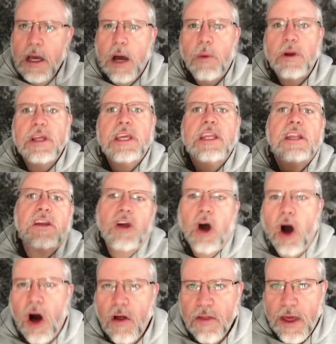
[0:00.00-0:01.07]
I want to get into
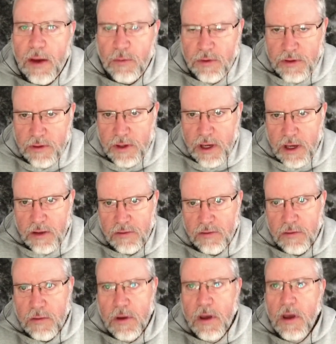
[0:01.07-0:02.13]
all that with you guys.